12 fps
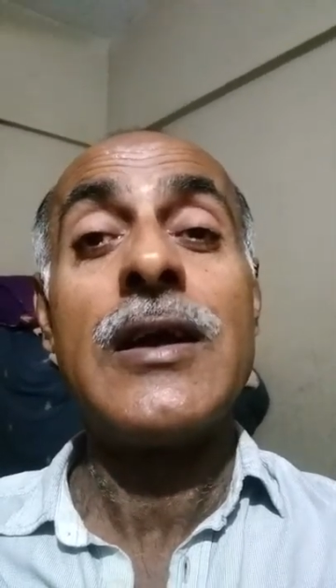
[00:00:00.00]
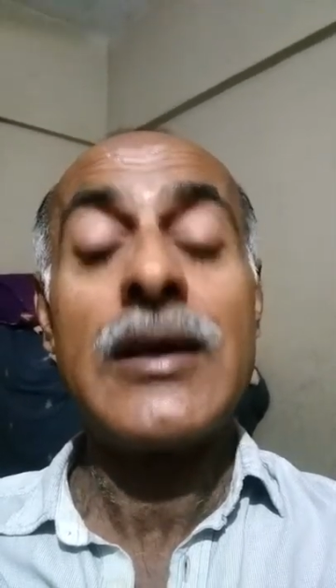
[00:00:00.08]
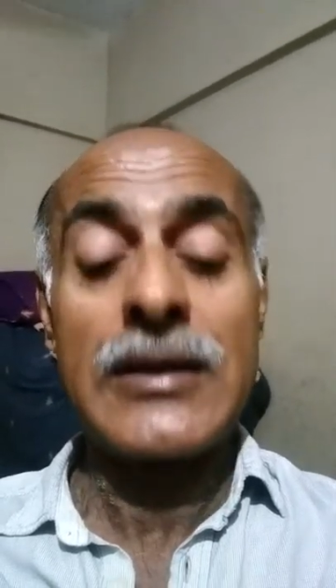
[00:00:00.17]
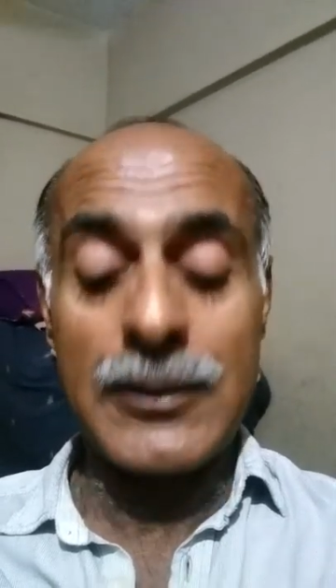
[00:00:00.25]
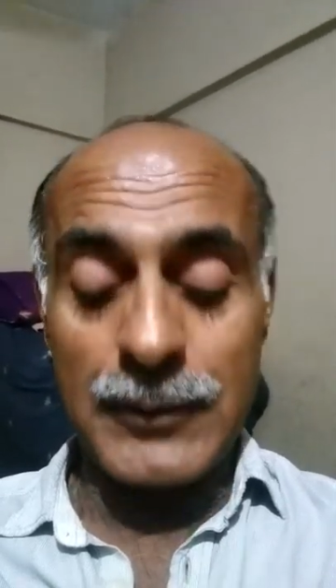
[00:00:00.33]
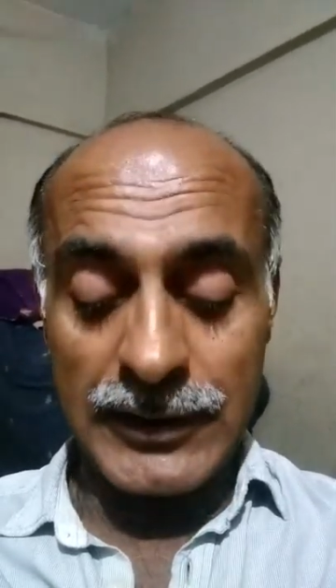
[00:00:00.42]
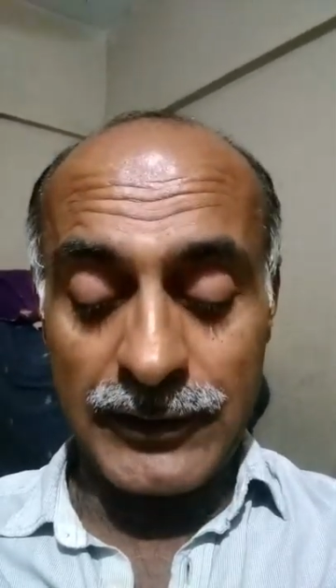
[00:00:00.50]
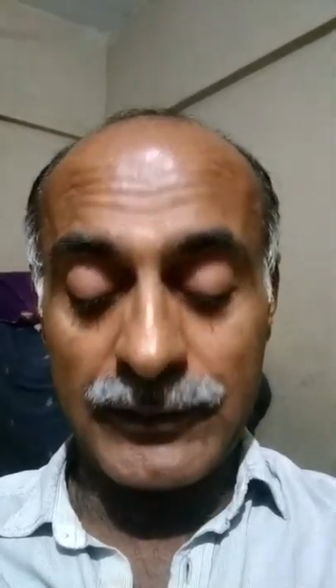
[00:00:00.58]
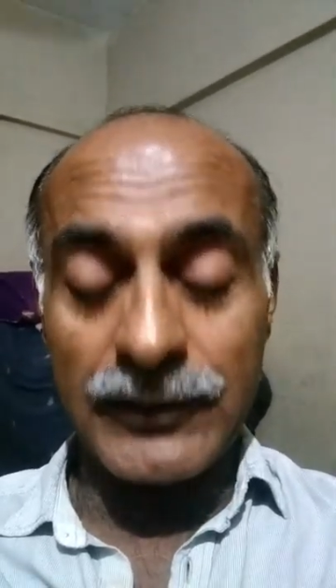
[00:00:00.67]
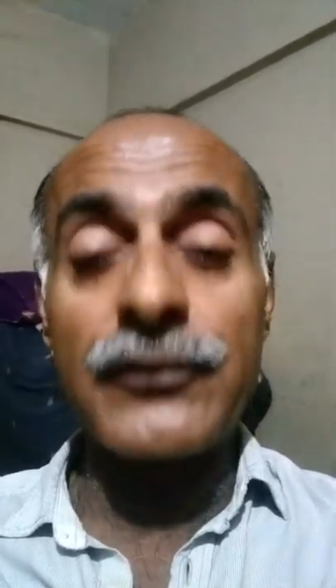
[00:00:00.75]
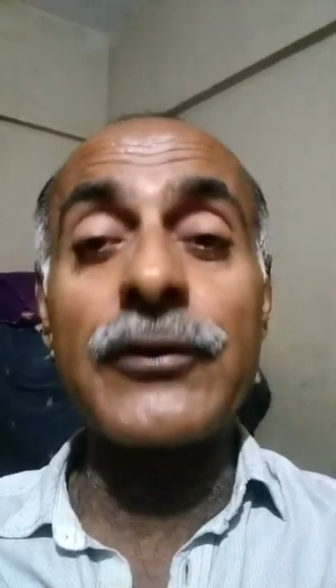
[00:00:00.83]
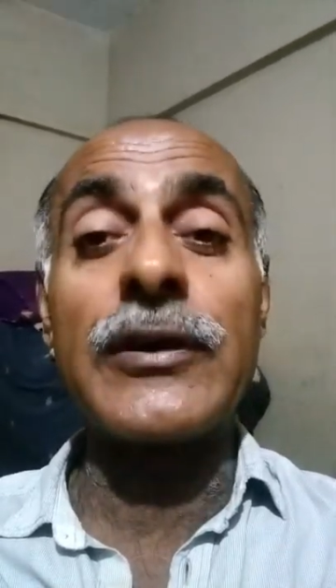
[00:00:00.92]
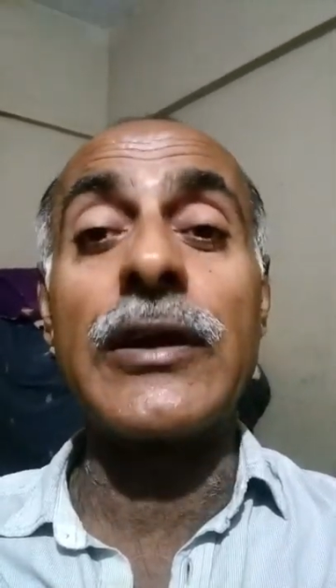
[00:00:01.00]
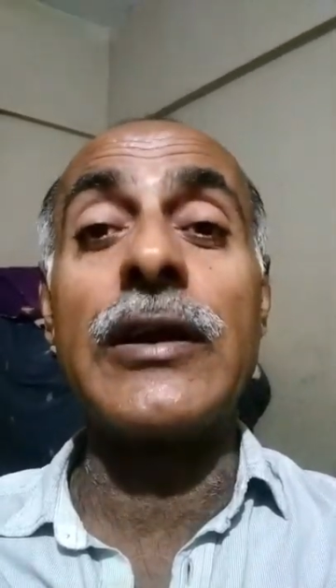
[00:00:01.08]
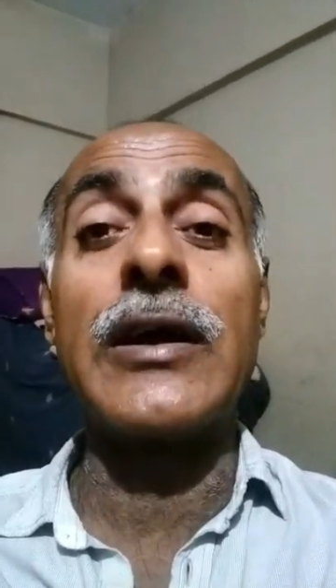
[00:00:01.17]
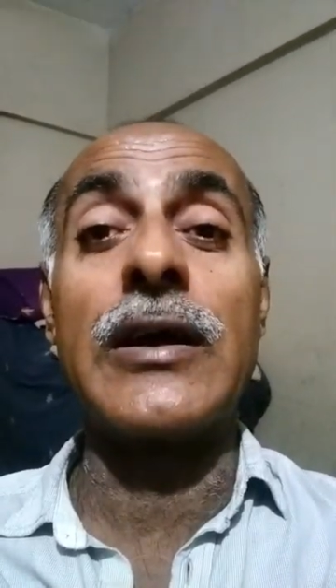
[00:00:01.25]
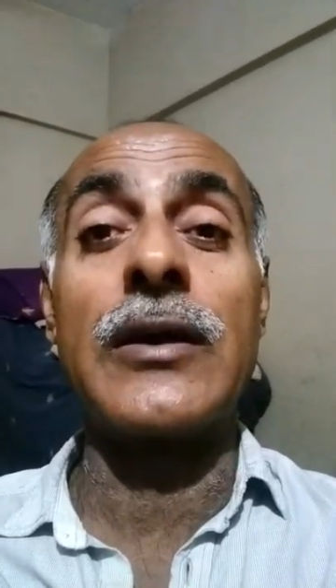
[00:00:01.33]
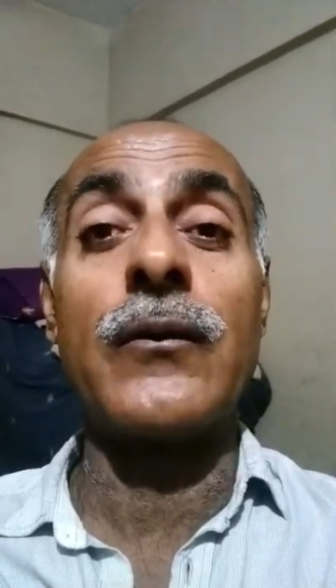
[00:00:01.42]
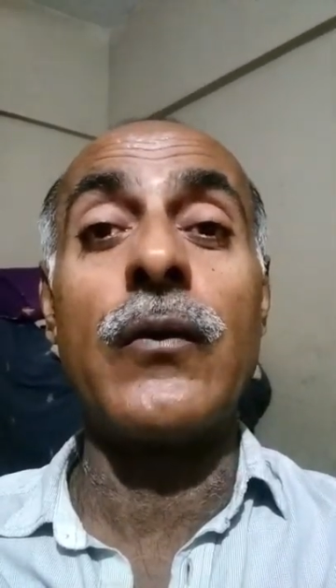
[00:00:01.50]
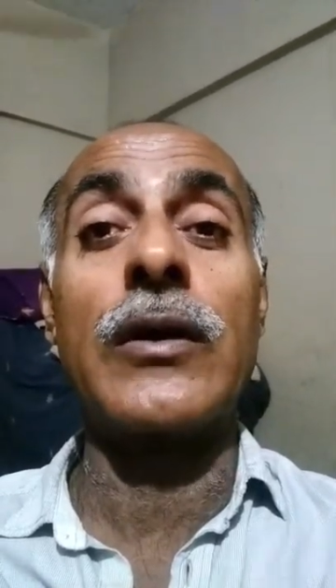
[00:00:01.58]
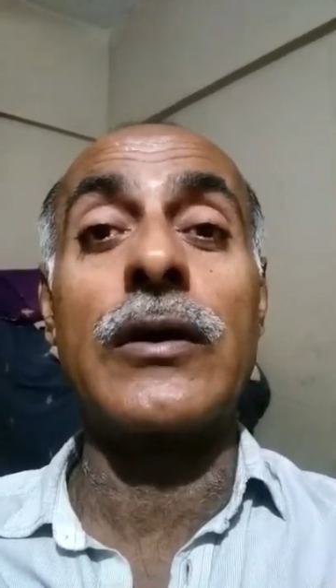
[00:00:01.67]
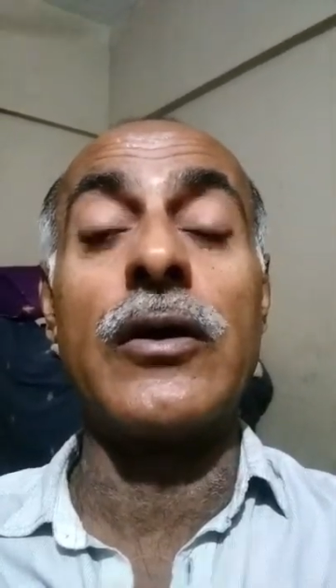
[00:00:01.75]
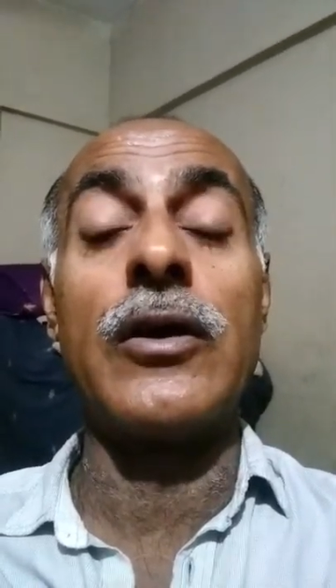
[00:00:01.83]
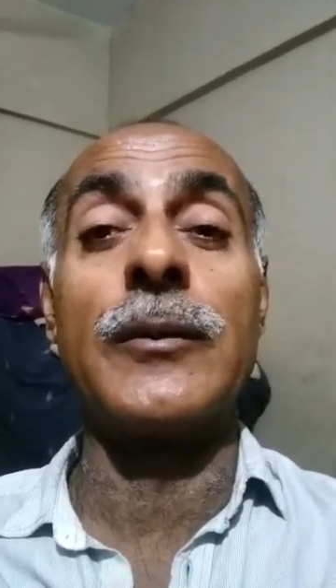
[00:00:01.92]
the medicines did not
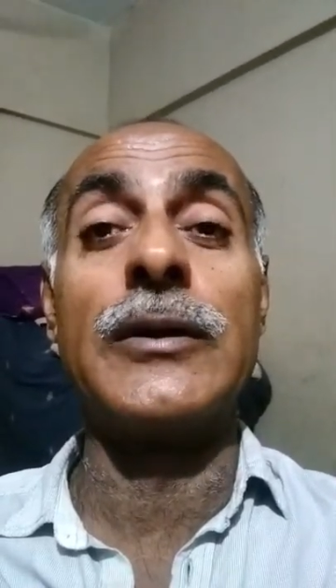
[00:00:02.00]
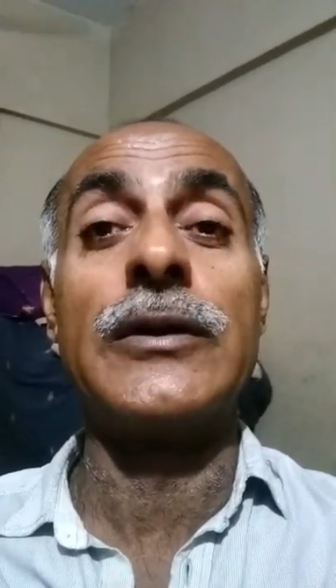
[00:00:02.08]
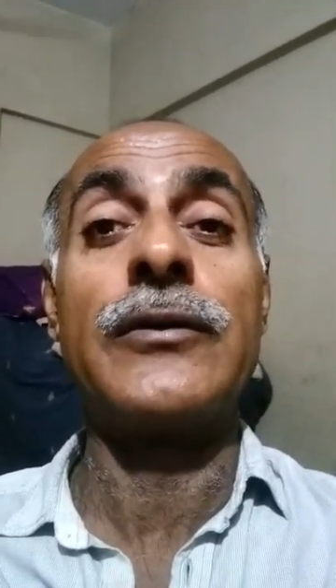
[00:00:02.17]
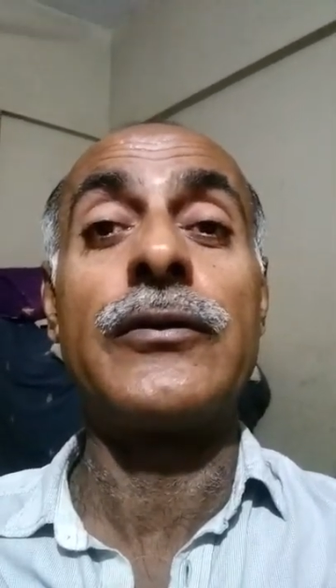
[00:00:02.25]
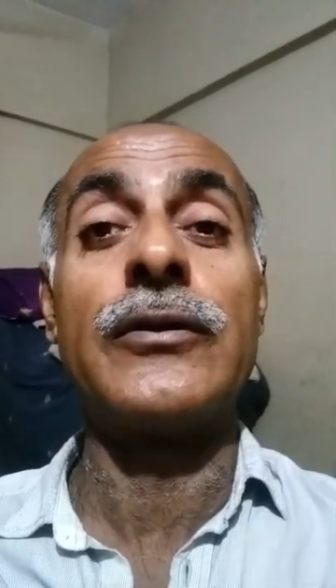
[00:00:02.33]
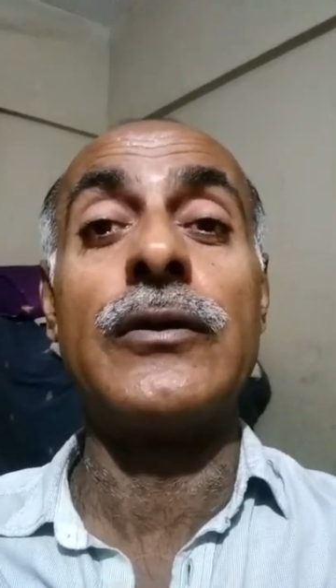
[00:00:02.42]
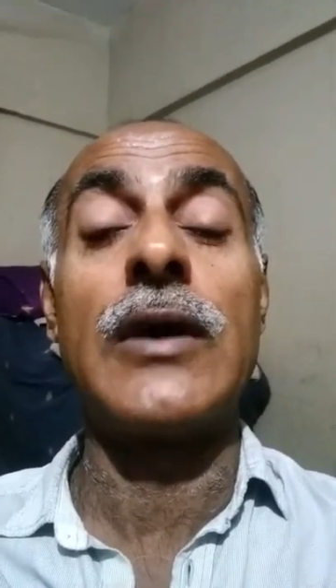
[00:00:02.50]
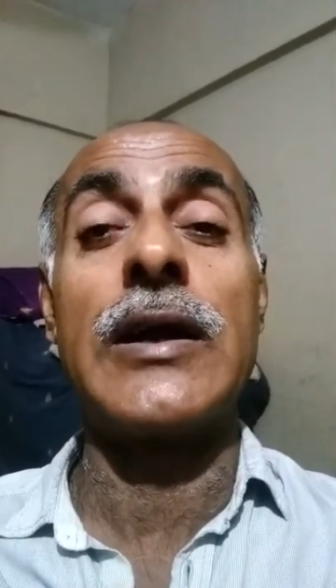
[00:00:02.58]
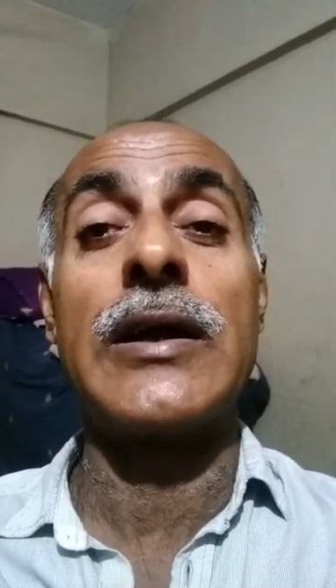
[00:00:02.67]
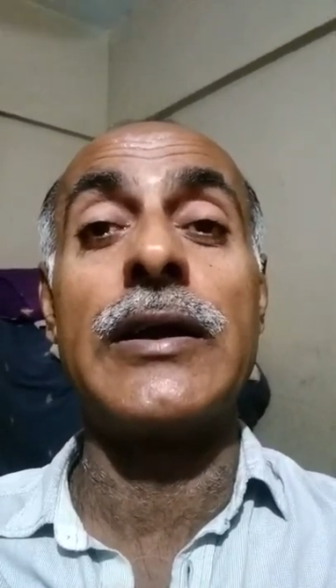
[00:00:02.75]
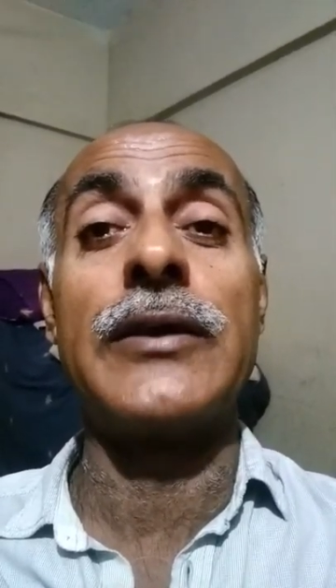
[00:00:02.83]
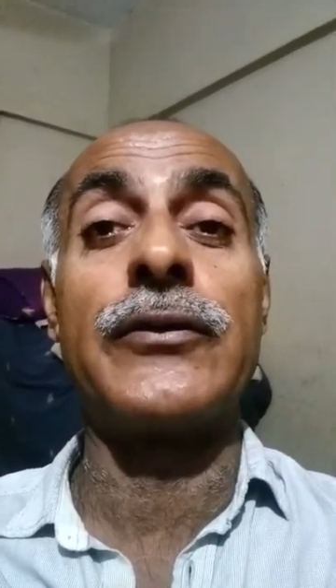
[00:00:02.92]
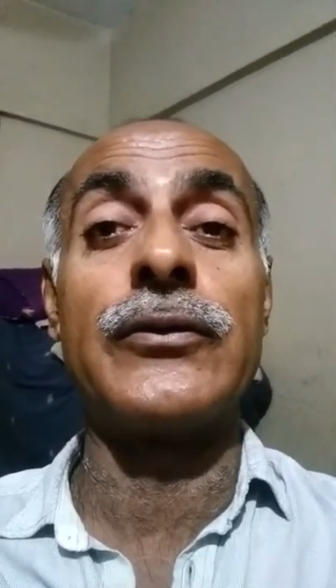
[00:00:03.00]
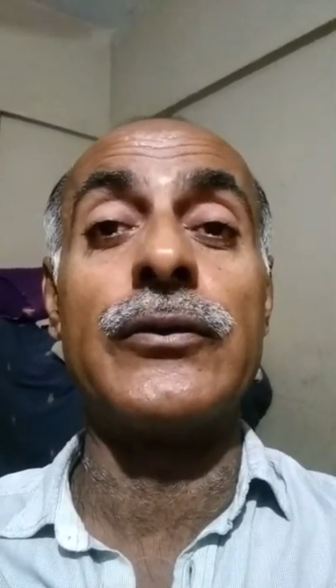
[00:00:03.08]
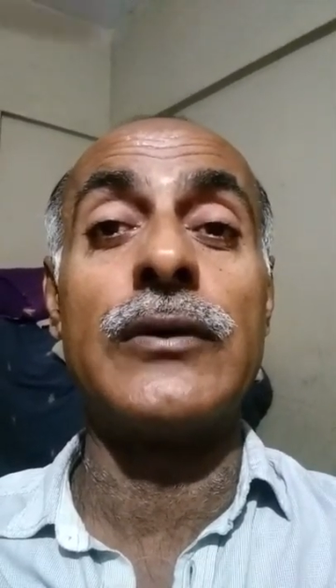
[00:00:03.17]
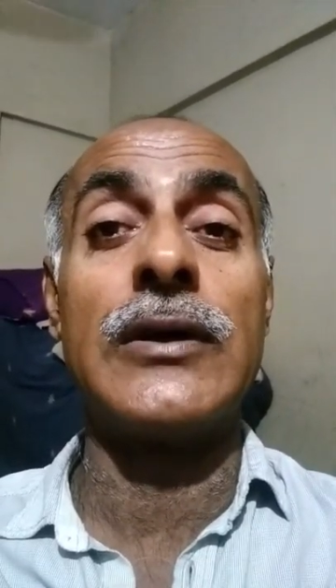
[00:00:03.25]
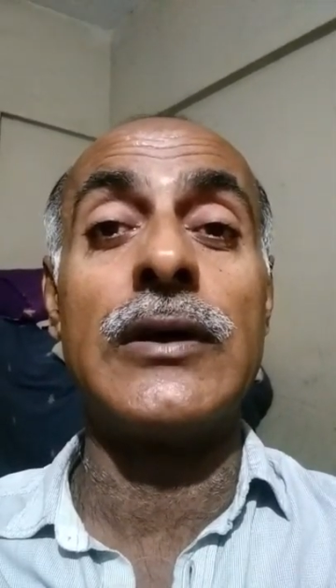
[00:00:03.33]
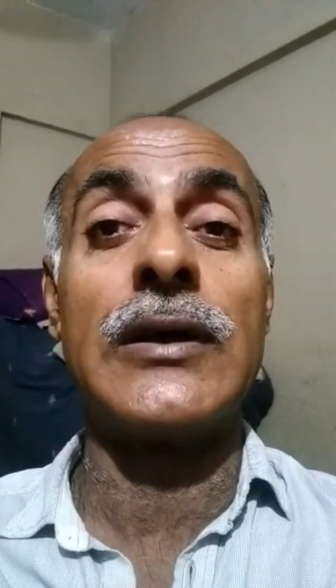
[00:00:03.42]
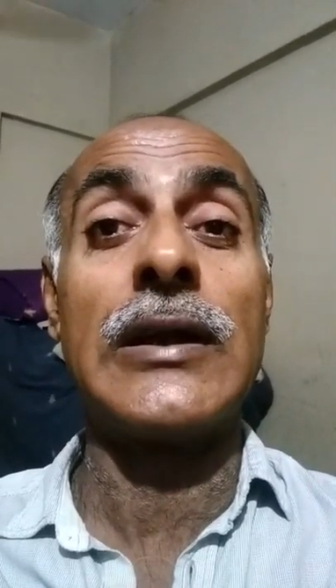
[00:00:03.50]
work on me, so I had to uh,